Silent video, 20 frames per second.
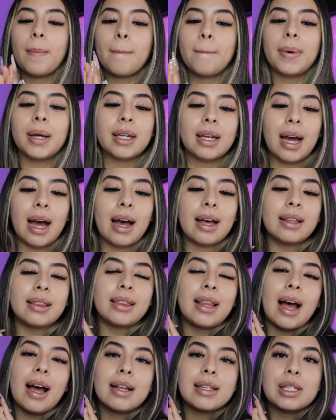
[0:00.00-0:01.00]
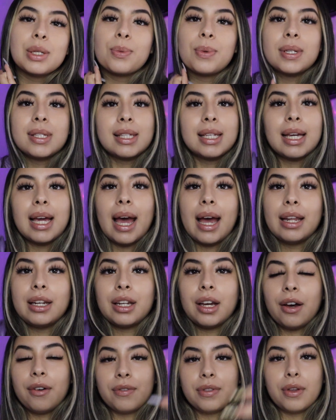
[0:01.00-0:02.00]
But yeah, that was the end
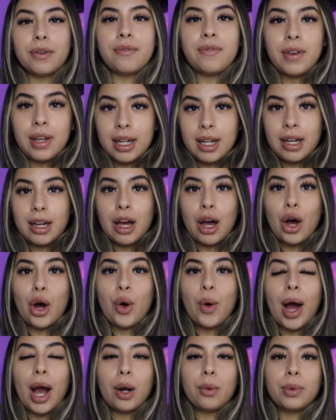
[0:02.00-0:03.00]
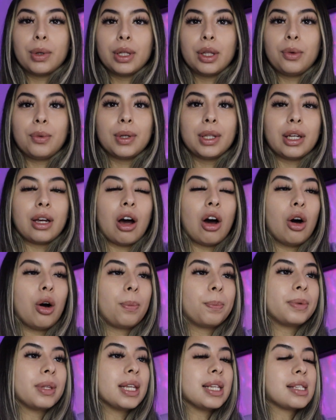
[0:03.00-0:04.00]
of the video. I really
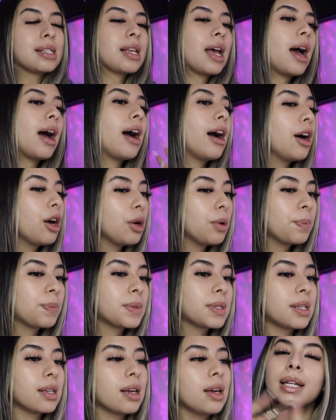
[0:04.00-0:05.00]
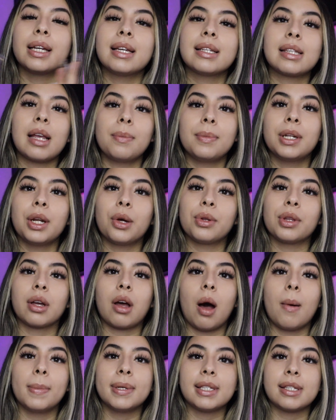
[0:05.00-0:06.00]
hope this helped. Please let me know in the
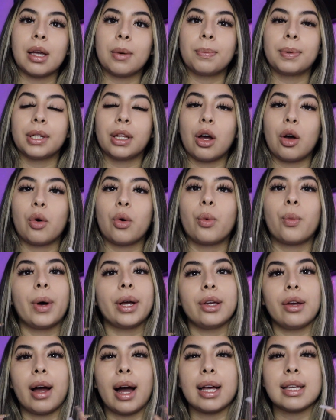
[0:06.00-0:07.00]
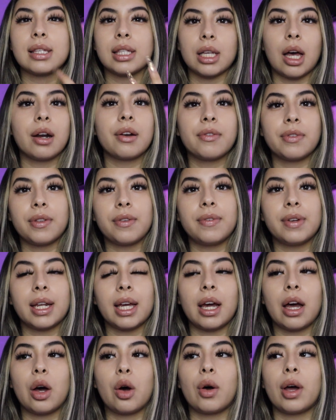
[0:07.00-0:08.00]
comments down below what you guys thought of the
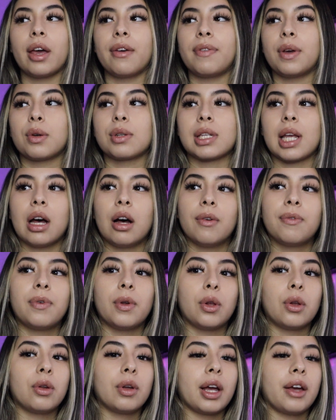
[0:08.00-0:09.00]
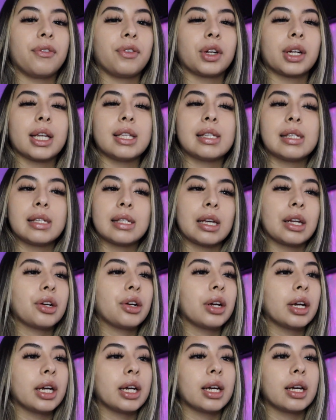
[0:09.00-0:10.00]
video, if it was helpful, if you're
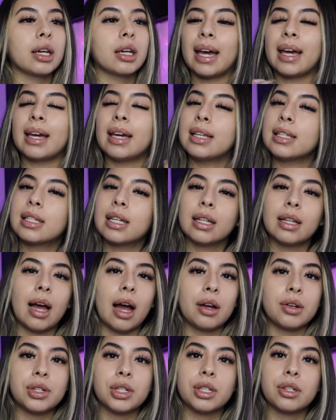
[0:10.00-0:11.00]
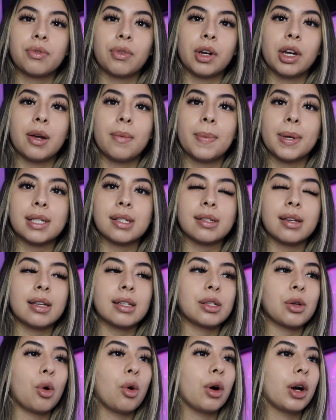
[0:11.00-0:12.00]
considering get into lashes for your
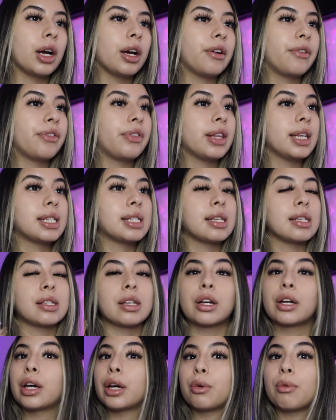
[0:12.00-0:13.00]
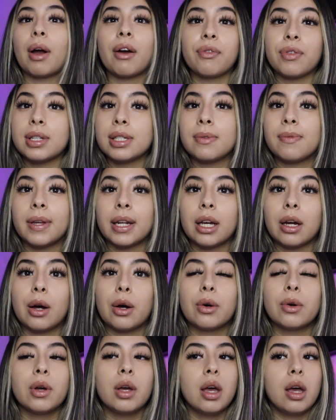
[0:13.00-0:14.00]
business, or if this is a good reference
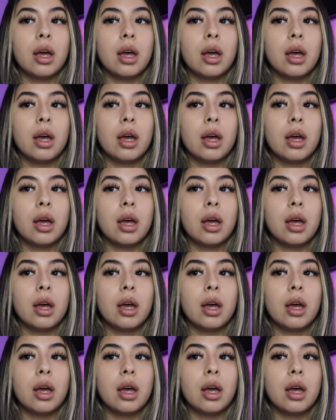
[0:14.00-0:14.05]
video